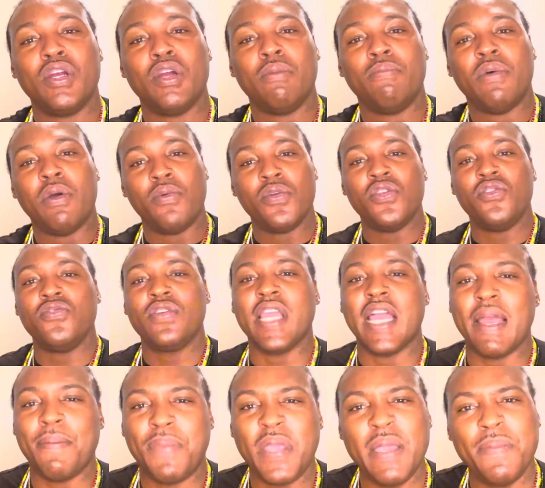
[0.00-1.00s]
But when you
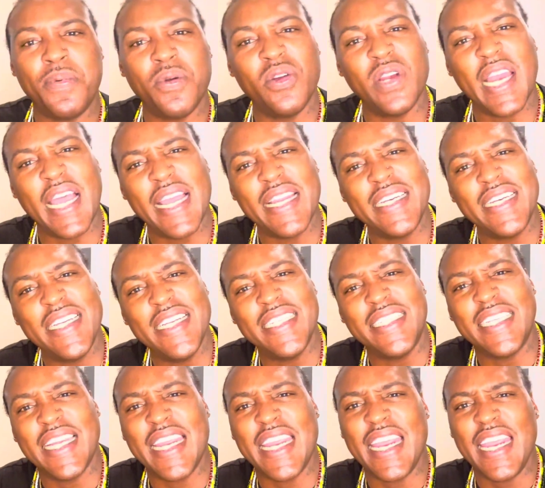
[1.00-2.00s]
got people like
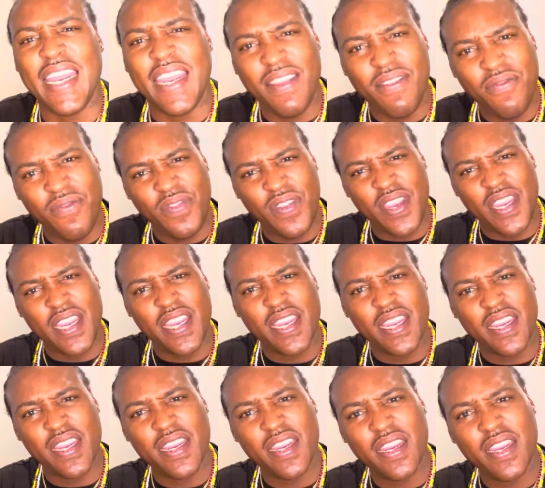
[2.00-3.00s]
DJ Envy
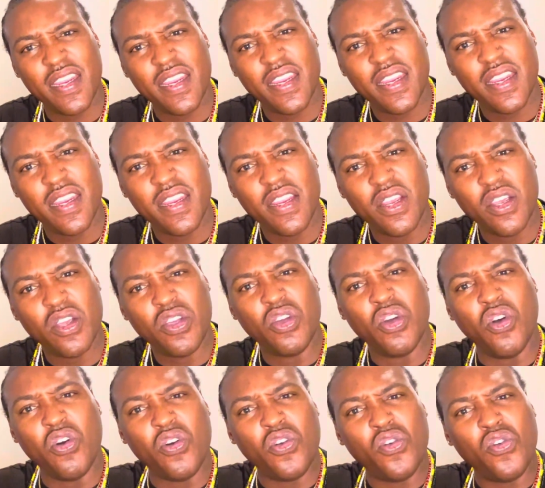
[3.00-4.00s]

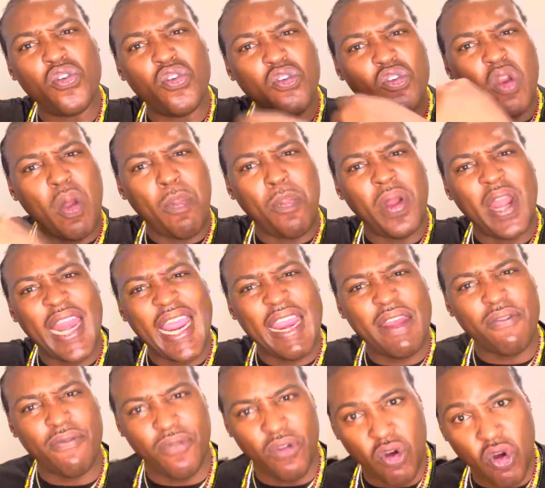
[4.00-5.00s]
going on a
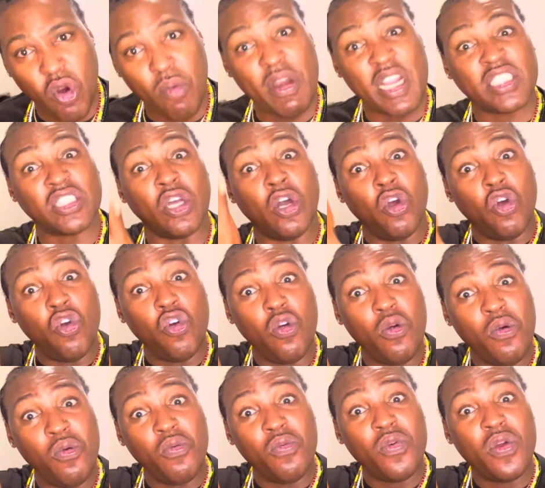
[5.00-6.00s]
platform that's
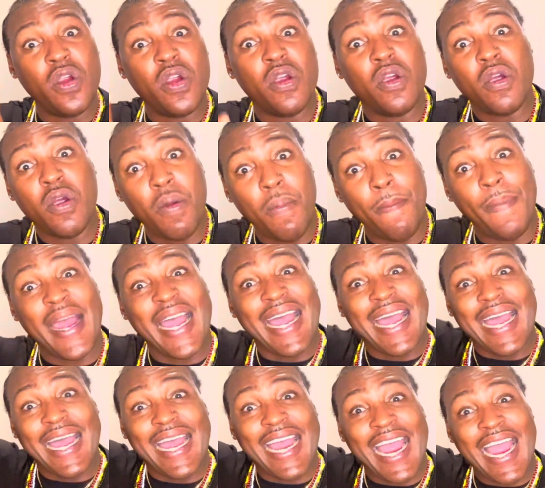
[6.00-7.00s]
owned
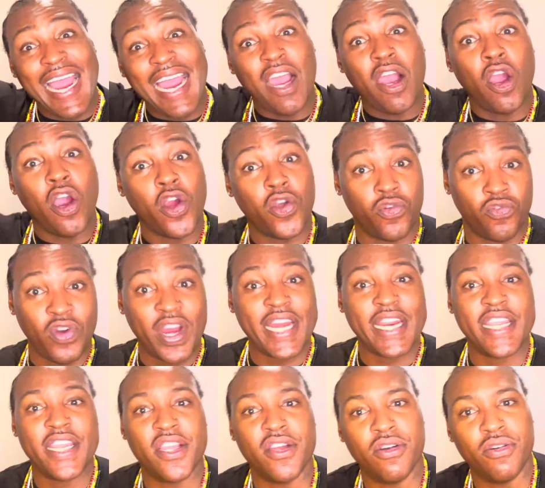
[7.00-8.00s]
by
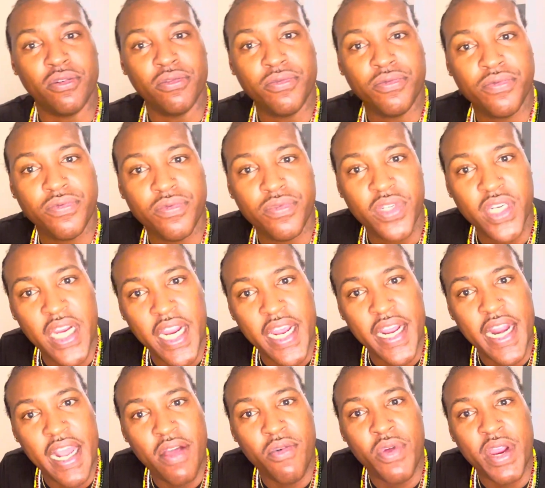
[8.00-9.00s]
iHeartRadio, yeah,
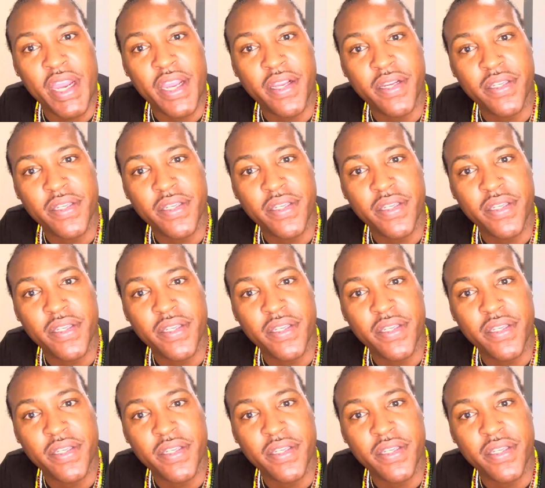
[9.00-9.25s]
that way.